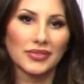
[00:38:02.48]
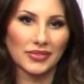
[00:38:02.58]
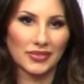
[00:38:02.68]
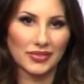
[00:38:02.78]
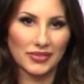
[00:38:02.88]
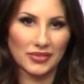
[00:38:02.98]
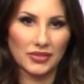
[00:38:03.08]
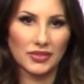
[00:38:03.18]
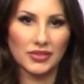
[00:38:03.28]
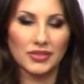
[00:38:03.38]

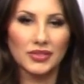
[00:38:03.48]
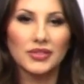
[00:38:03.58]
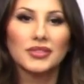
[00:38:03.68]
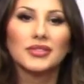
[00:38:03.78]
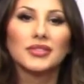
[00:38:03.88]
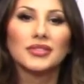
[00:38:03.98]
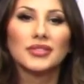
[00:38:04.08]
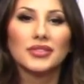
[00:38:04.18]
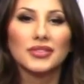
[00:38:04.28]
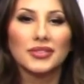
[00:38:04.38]

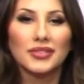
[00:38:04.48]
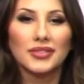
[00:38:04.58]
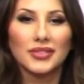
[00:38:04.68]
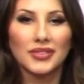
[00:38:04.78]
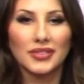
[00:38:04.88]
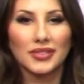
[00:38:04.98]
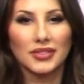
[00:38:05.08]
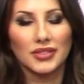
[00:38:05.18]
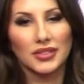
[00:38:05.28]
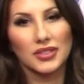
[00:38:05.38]

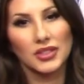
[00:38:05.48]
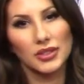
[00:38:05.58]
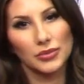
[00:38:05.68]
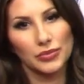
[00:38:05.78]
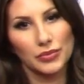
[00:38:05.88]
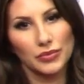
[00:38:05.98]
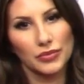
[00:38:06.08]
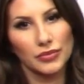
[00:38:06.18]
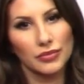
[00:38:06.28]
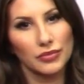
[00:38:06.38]

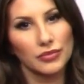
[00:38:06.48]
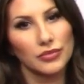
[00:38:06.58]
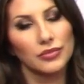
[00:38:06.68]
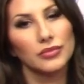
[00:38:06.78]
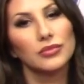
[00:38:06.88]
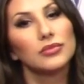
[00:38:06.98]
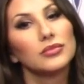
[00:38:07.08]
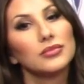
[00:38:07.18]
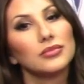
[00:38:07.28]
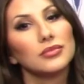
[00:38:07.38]

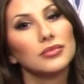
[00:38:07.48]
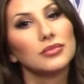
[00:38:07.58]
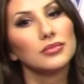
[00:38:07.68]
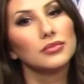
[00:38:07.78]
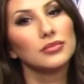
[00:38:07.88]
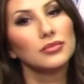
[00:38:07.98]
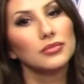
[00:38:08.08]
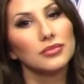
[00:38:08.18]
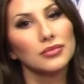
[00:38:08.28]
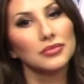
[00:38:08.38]

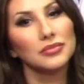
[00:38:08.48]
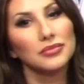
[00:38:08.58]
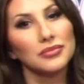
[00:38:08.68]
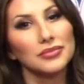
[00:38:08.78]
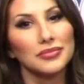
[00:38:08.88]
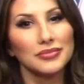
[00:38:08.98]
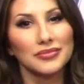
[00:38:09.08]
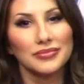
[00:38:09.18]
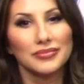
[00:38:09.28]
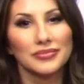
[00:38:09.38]

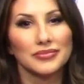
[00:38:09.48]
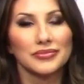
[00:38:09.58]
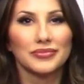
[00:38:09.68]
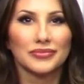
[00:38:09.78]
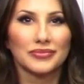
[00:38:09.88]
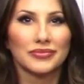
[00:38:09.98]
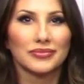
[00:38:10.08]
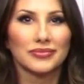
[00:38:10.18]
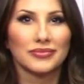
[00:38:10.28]
No words are spoken by the person on screen.